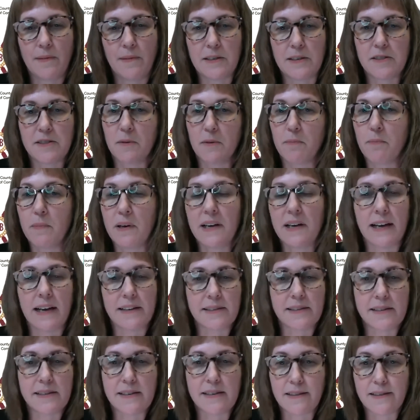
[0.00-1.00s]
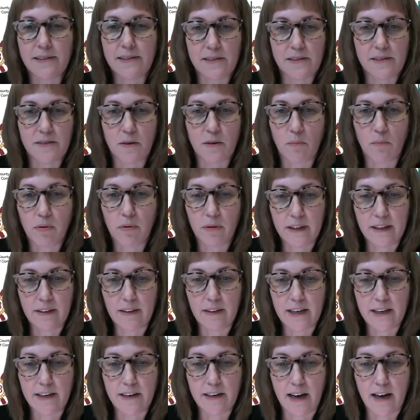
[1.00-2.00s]
Submit, as I said, this is
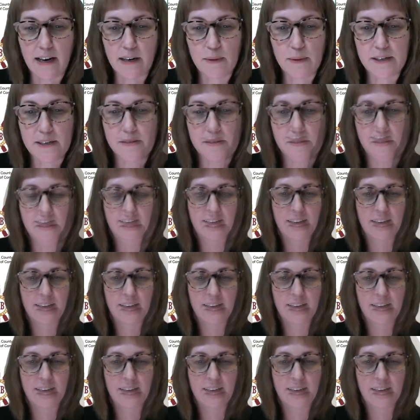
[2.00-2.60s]
completely anonymous.